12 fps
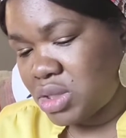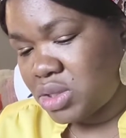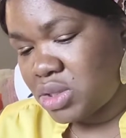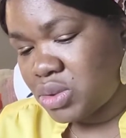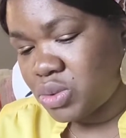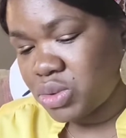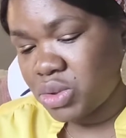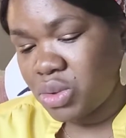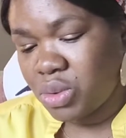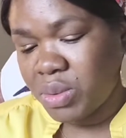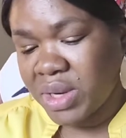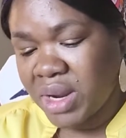don't know
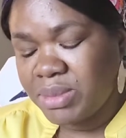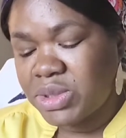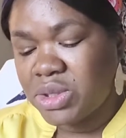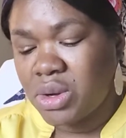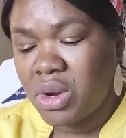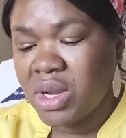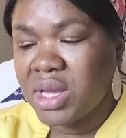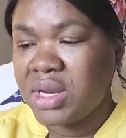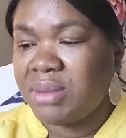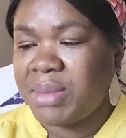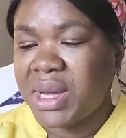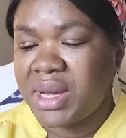what I'm talking
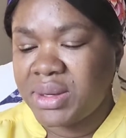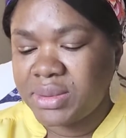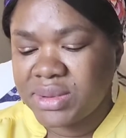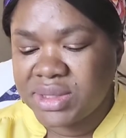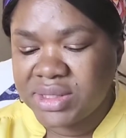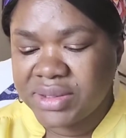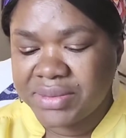about.